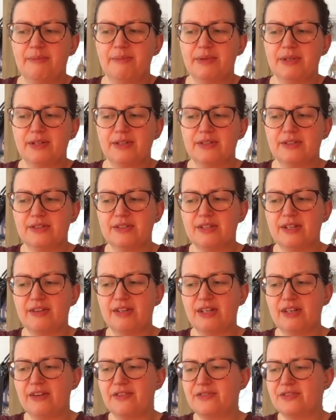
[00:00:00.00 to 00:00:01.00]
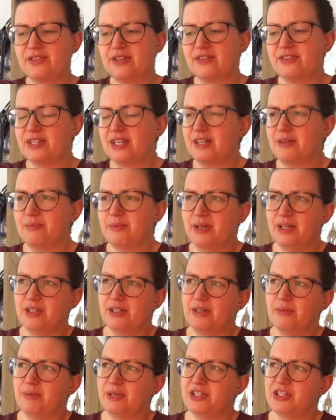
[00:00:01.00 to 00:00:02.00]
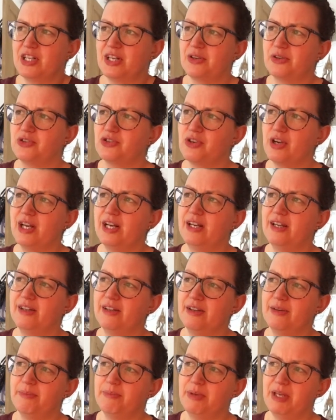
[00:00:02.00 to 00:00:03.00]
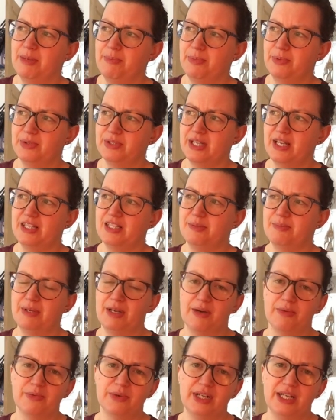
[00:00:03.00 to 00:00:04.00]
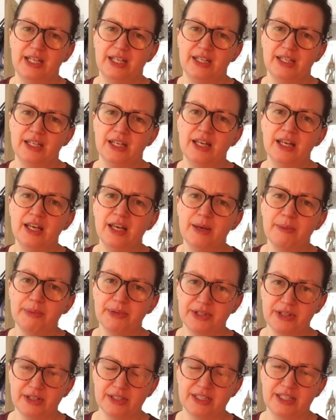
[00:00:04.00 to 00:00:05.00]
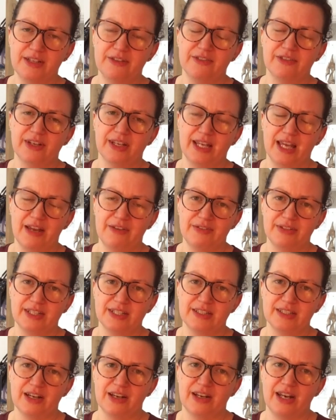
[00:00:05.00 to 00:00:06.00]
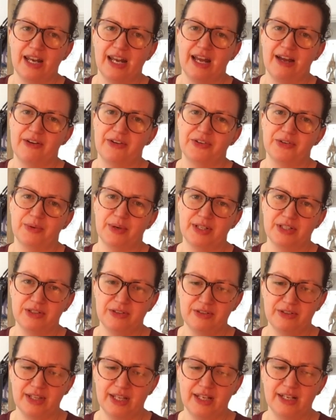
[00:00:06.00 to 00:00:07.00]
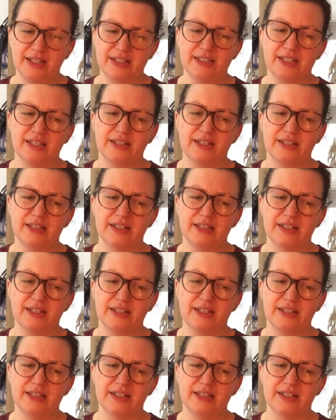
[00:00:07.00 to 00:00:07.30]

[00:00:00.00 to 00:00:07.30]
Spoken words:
Because I think I've said in my channel trailer that people say to me, I'm really productive and I get everything done, and how do I do things?